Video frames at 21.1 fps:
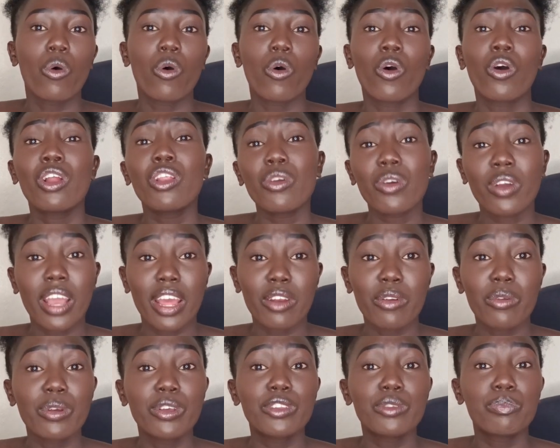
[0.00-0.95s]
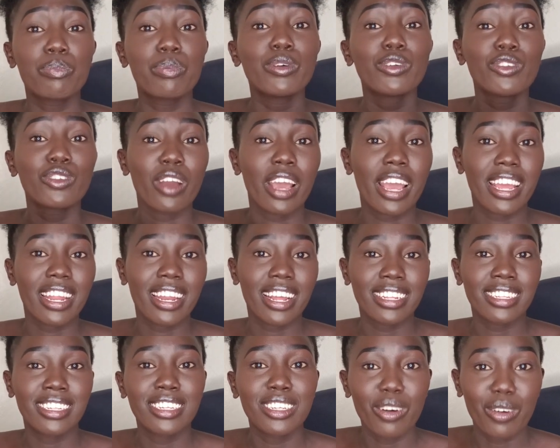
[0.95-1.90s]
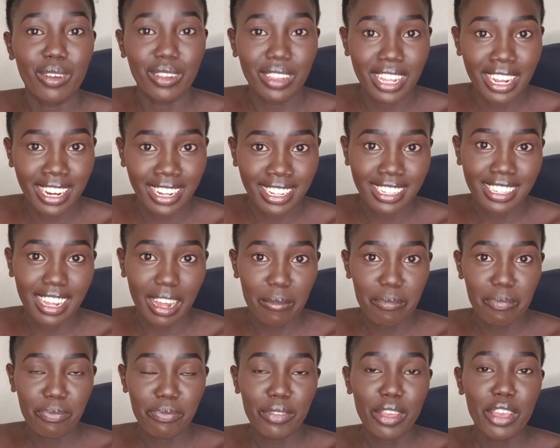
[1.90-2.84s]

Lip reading: all you can do is put your energy on the letter.